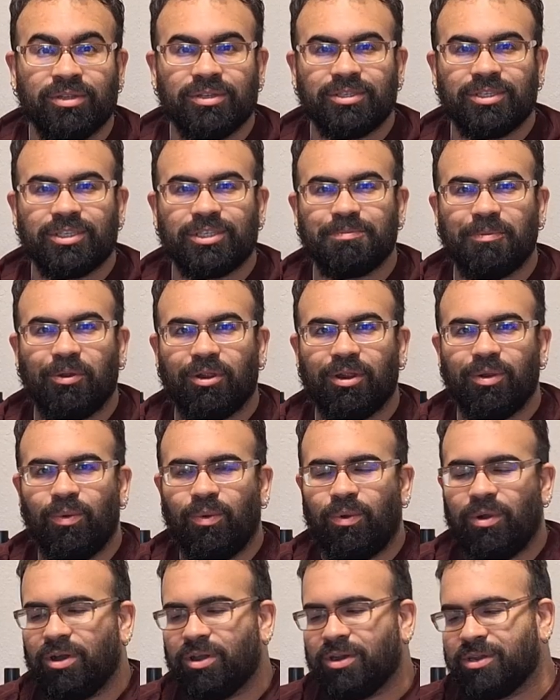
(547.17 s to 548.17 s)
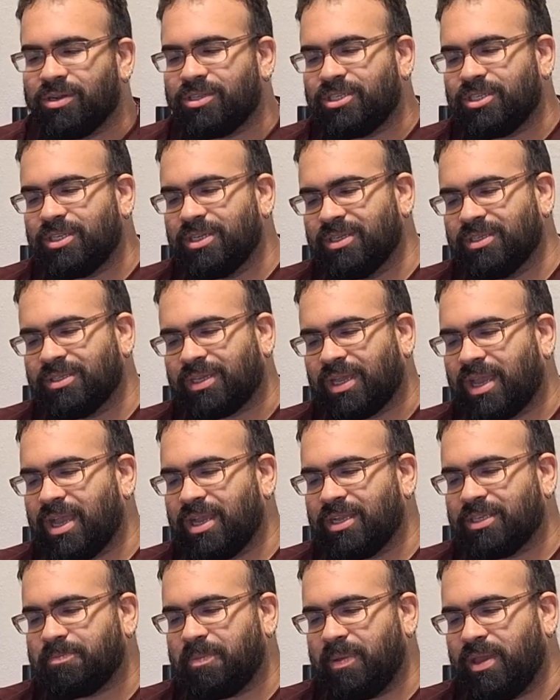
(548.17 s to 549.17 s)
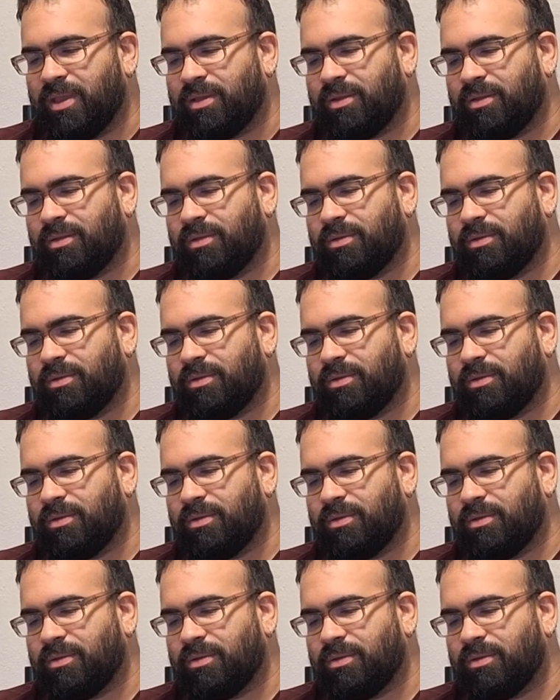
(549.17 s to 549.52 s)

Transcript: smart water. Jeez, I can't speak.